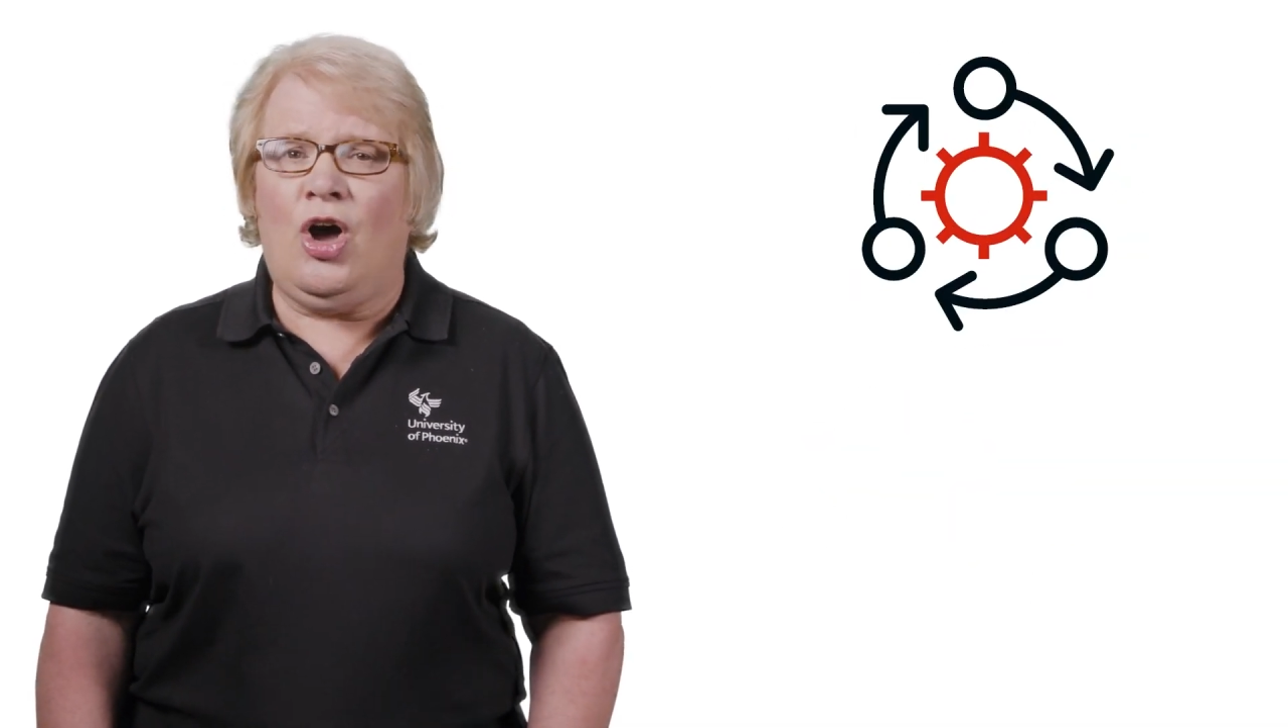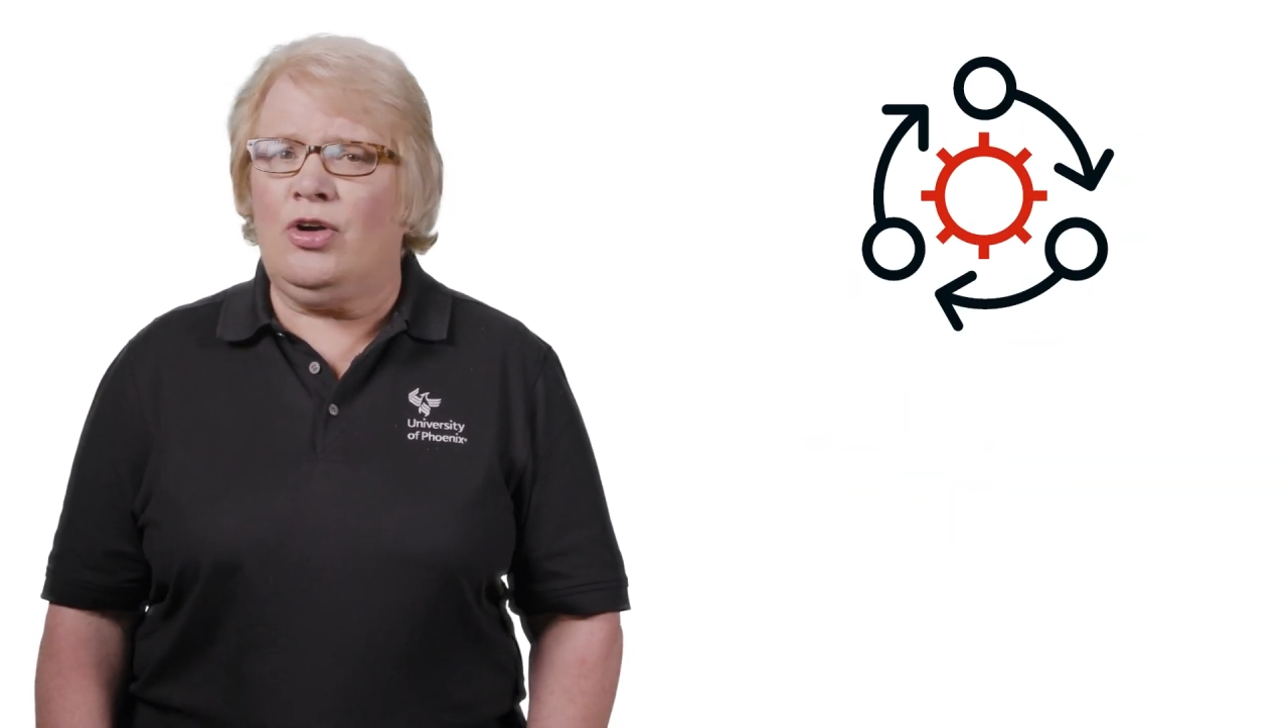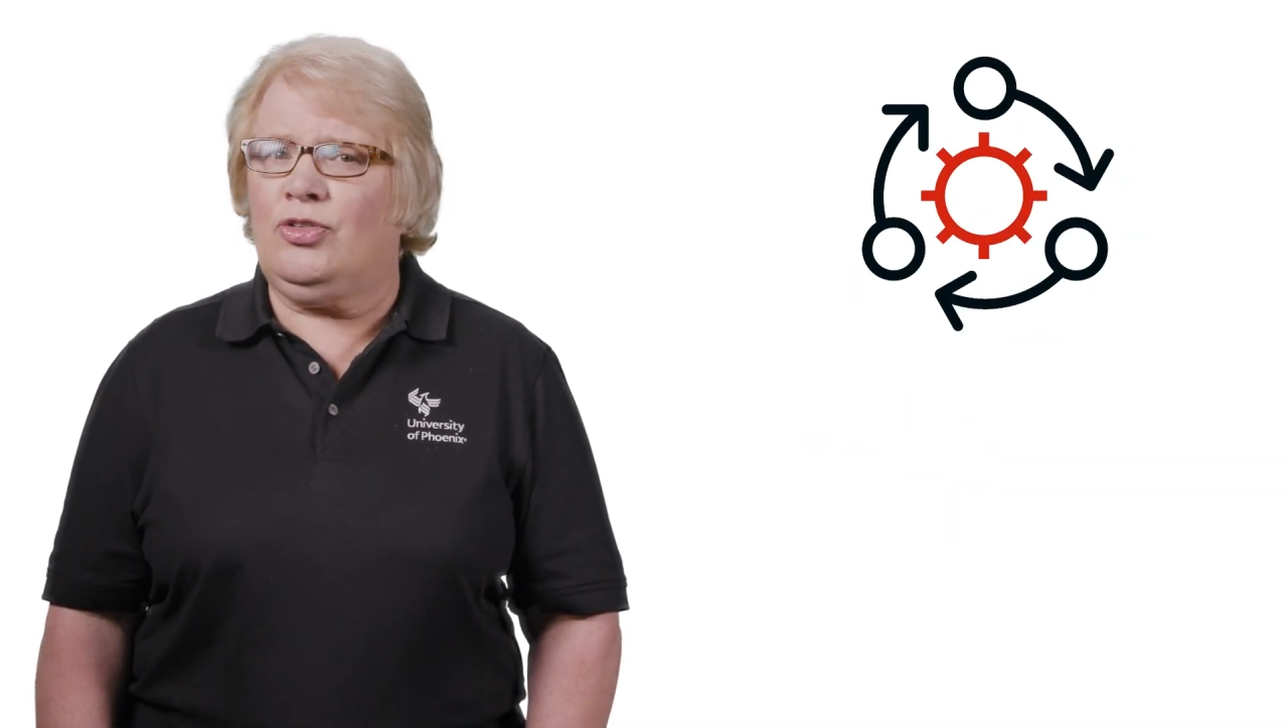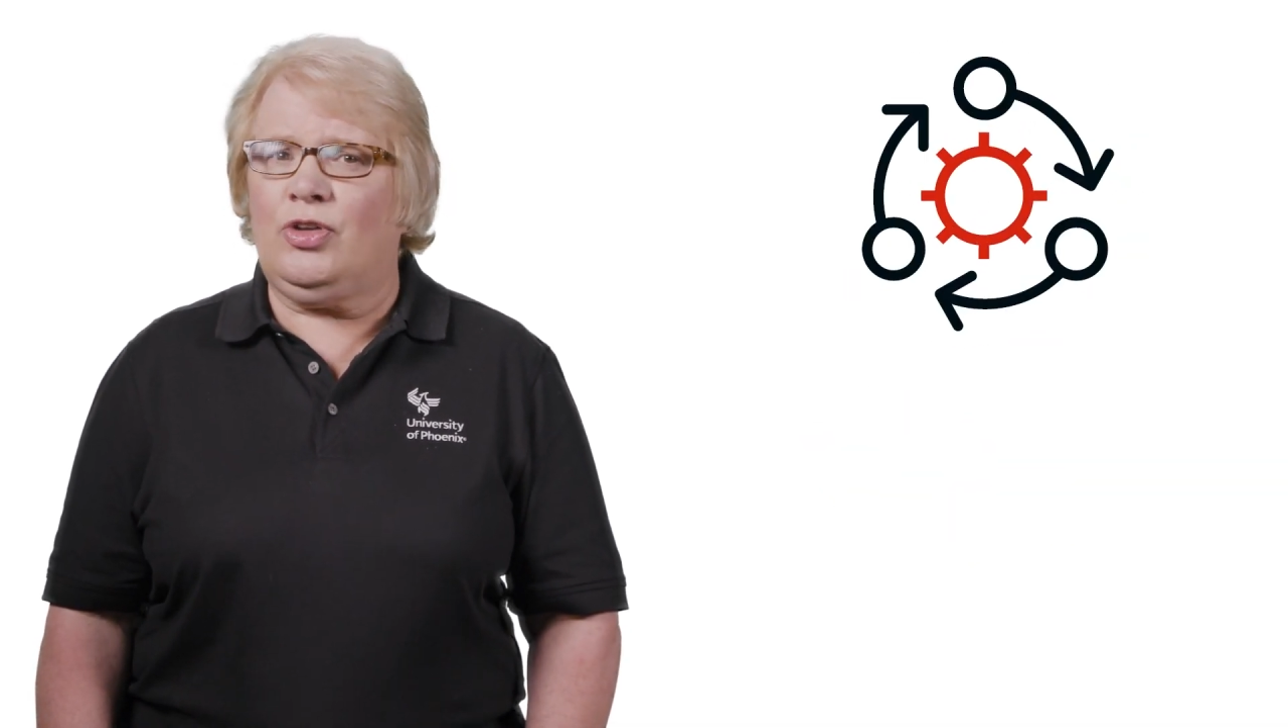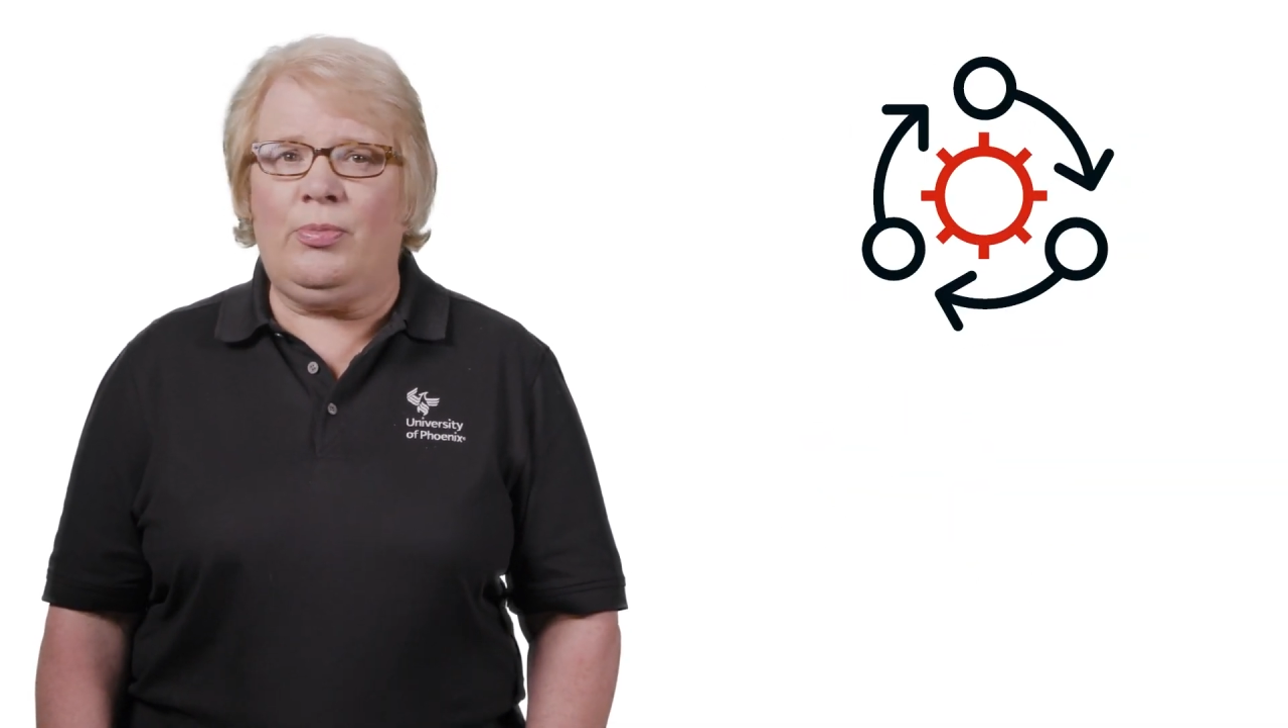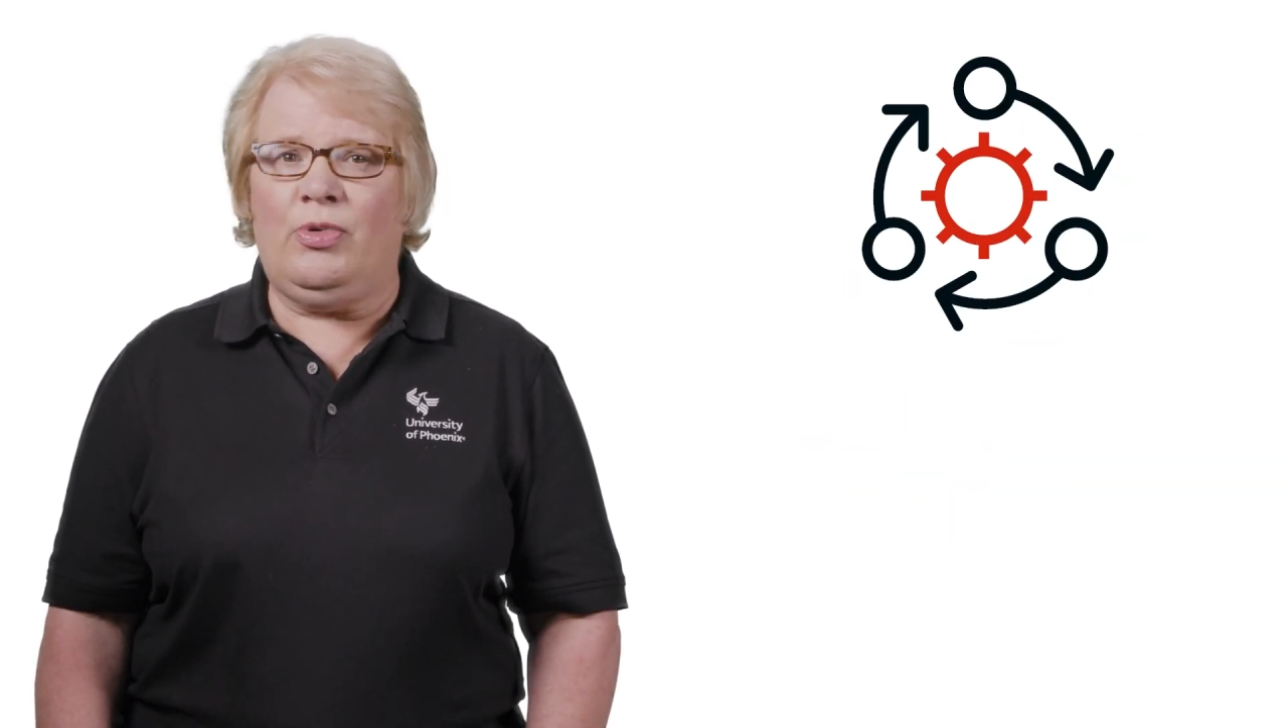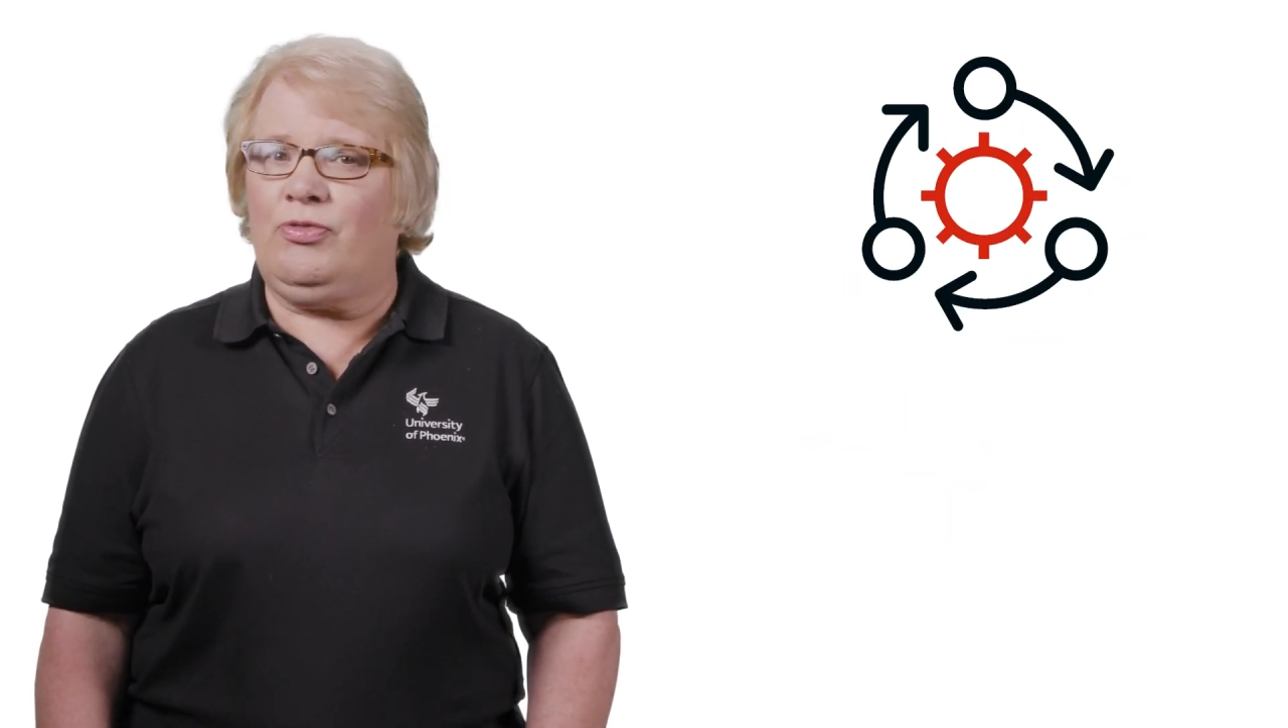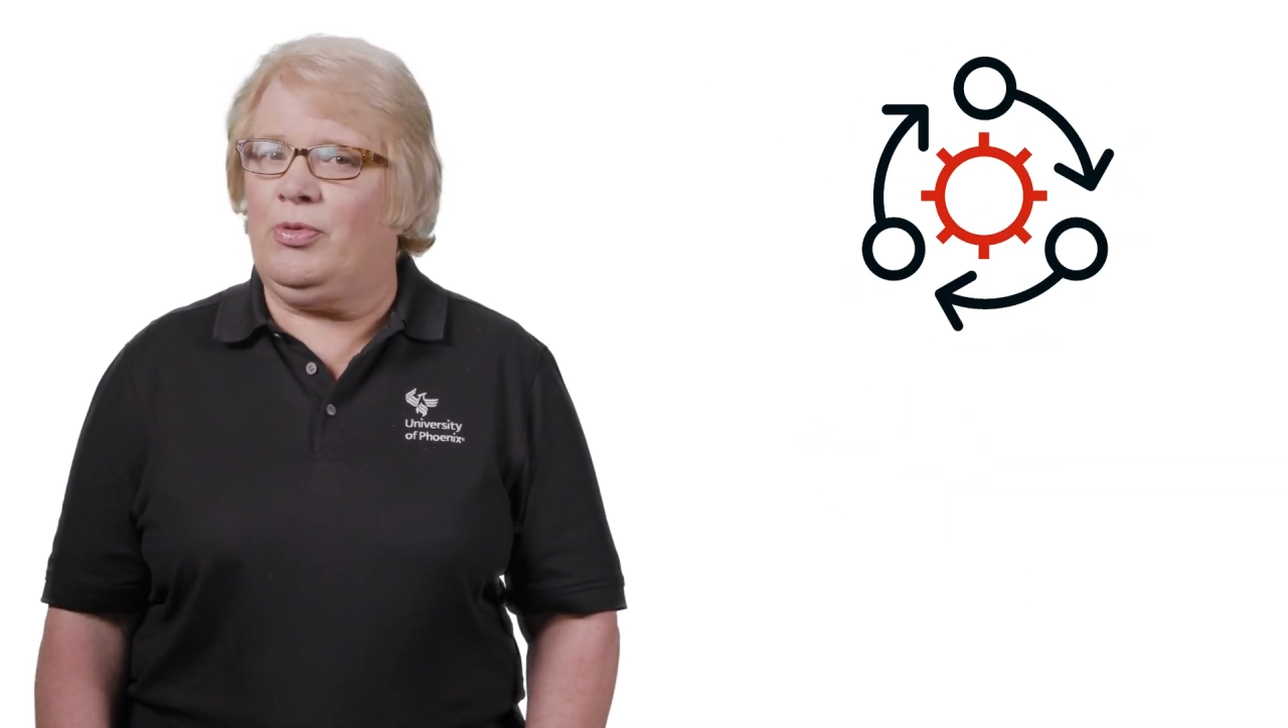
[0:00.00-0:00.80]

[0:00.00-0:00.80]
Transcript: are some of